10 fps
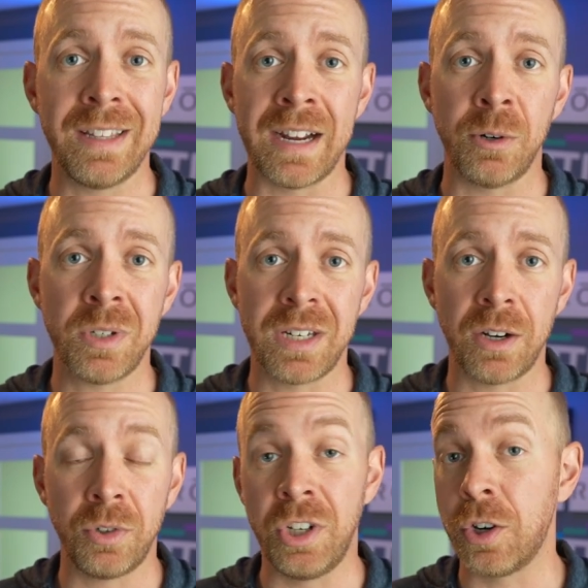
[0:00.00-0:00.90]
the house
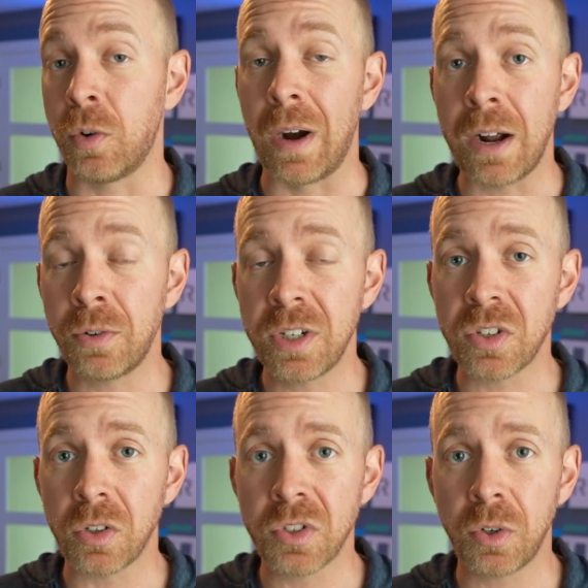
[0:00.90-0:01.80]
down year round is
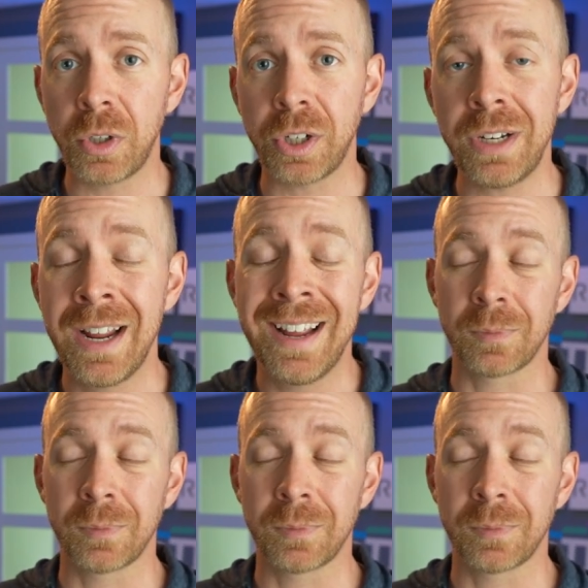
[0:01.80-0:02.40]
also good.